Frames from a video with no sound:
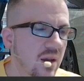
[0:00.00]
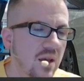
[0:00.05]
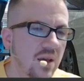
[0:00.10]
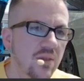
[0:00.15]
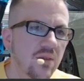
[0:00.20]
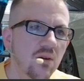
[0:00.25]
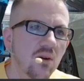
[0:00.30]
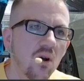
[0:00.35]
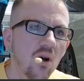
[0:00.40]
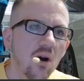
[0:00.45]

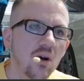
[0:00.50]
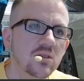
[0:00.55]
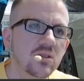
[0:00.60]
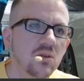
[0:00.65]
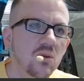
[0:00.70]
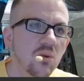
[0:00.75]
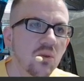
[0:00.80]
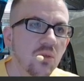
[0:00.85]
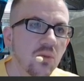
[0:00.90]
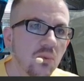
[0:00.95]
There are
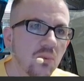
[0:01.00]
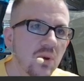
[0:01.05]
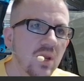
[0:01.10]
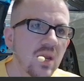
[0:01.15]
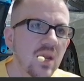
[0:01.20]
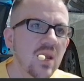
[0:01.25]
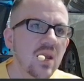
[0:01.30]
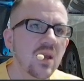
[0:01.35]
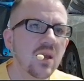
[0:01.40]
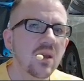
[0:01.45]
also
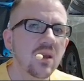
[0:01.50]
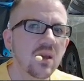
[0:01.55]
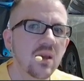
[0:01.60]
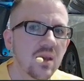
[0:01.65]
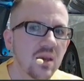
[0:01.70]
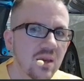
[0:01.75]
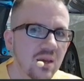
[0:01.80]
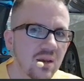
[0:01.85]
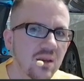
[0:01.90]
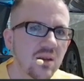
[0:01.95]
3
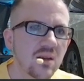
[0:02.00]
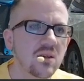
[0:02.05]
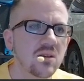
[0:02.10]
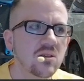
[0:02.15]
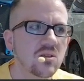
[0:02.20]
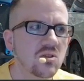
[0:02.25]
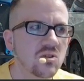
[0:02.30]
hidden